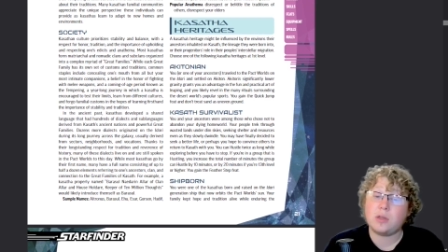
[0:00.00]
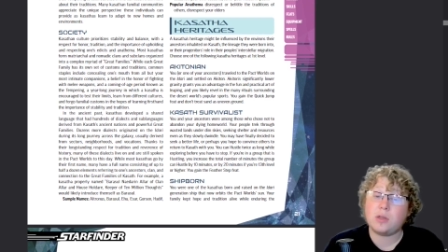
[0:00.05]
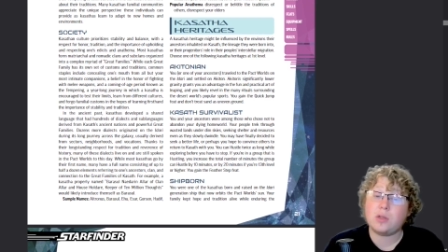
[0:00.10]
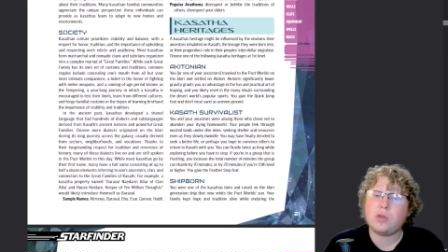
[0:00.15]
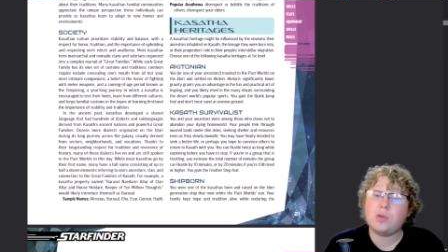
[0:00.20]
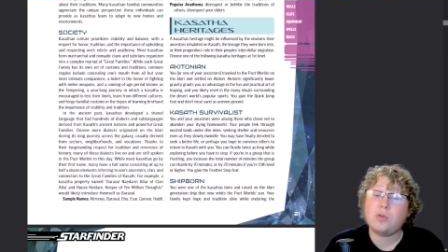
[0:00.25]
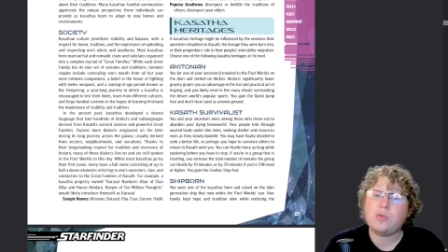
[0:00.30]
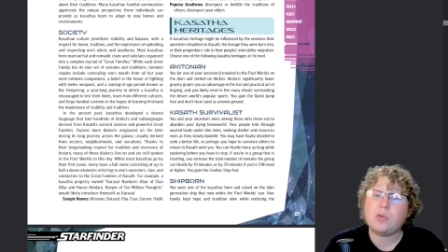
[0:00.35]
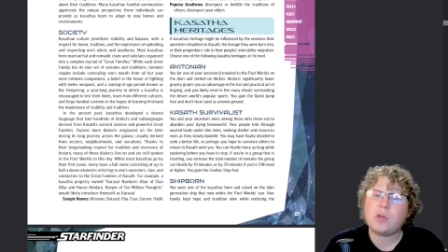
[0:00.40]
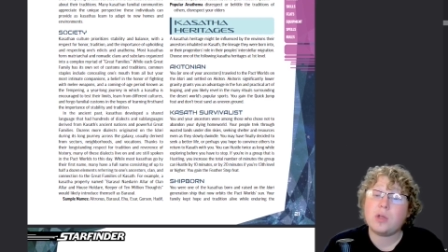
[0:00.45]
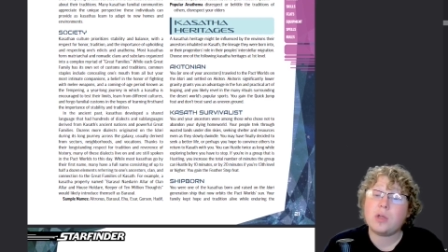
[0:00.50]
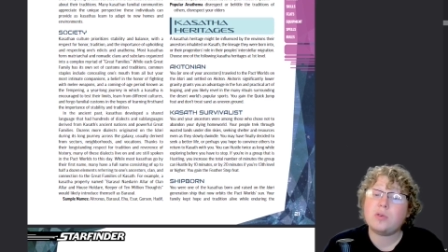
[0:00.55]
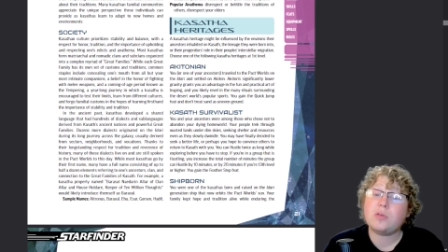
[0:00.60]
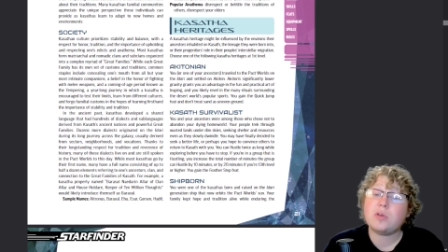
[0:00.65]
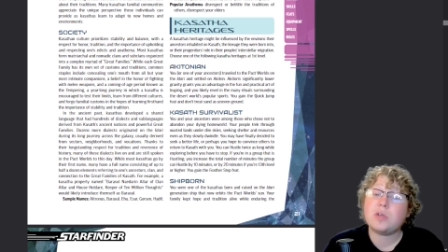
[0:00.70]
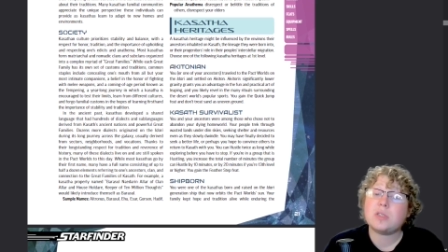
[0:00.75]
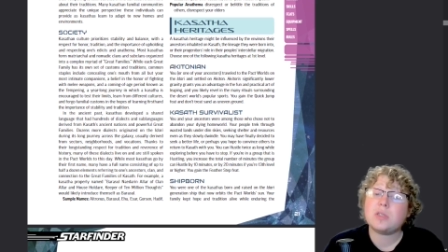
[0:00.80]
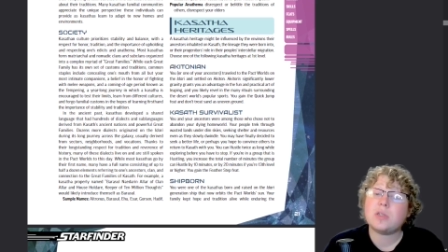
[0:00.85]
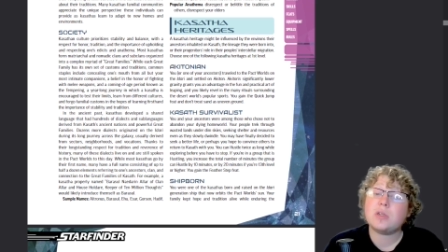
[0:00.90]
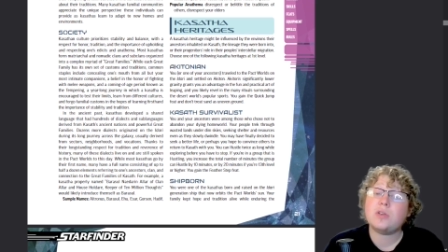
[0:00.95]
you
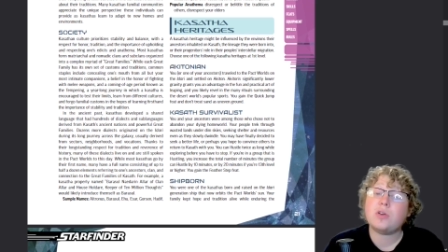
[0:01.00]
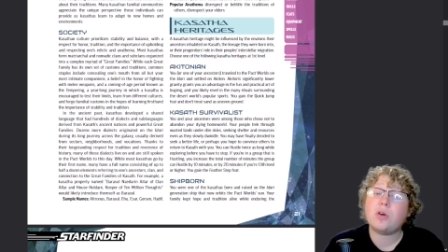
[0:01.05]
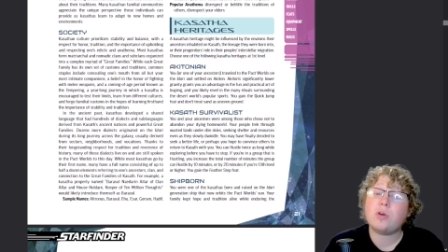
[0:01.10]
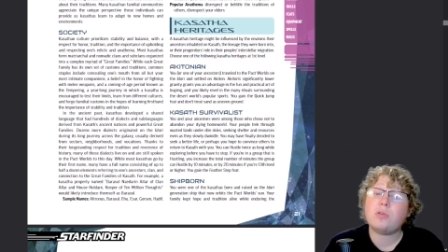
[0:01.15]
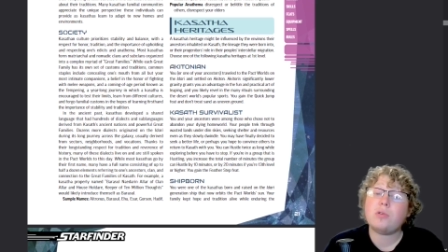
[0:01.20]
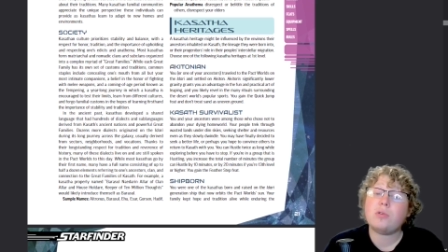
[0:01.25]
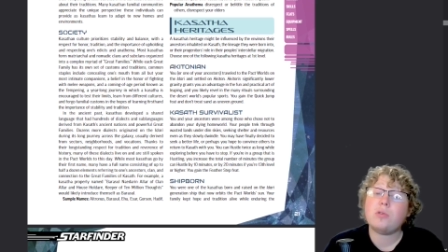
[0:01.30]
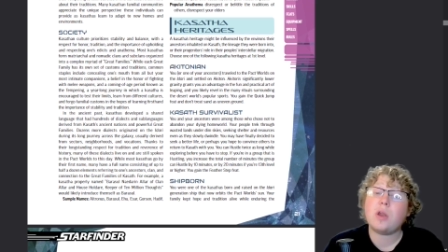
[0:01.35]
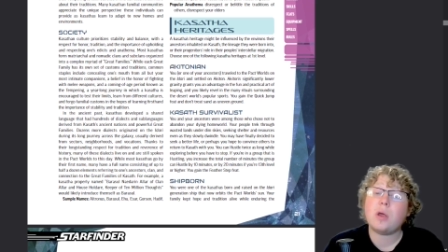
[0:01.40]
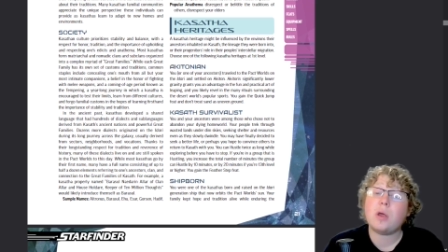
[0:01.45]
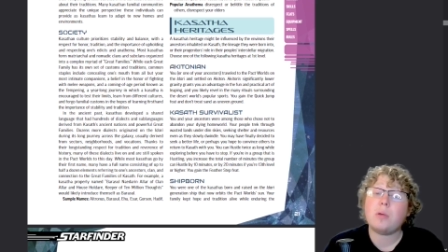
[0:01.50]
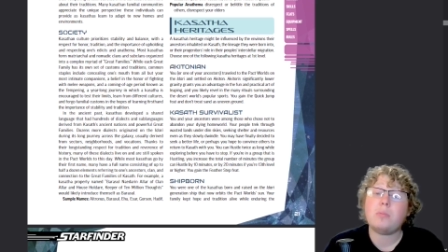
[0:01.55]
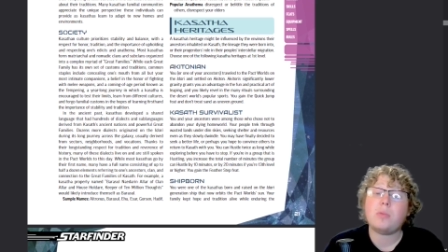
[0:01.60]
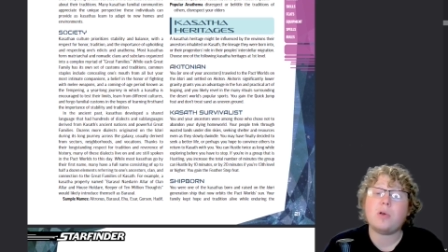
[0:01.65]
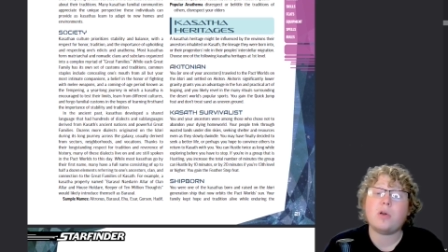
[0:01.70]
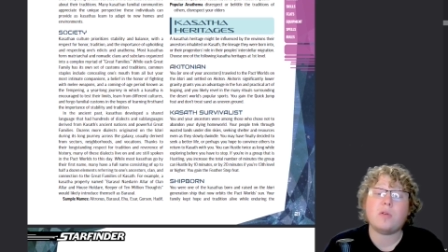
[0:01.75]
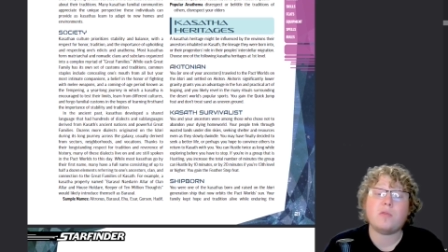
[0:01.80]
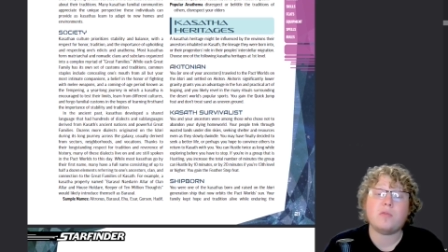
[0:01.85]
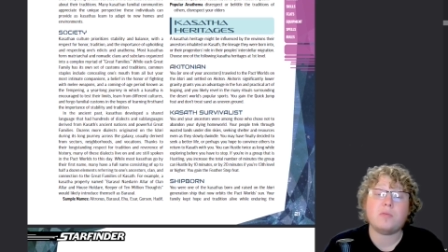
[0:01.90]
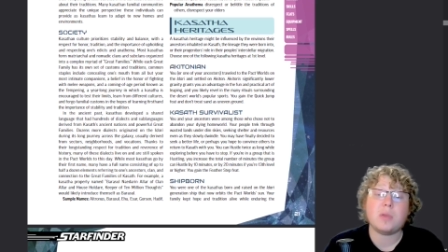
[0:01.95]
increase the total number
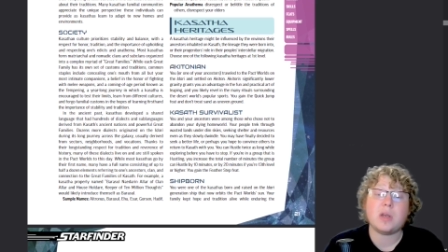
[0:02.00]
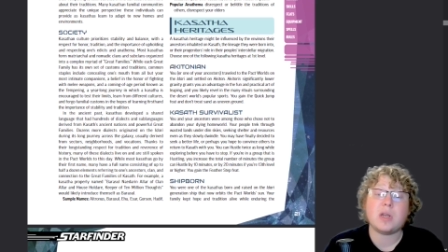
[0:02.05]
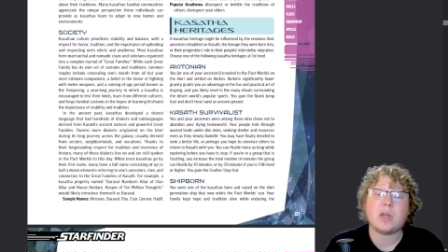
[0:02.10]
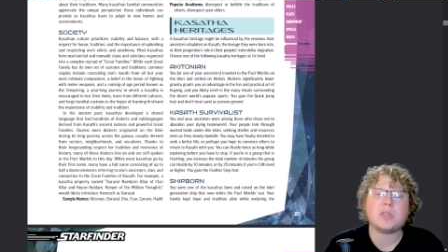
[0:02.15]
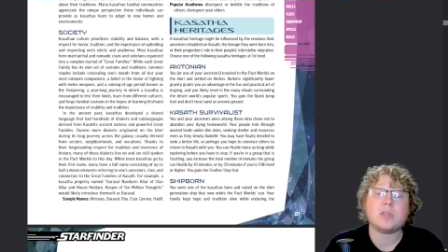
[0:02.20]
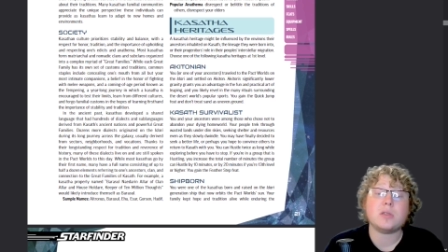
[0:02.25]
of minutes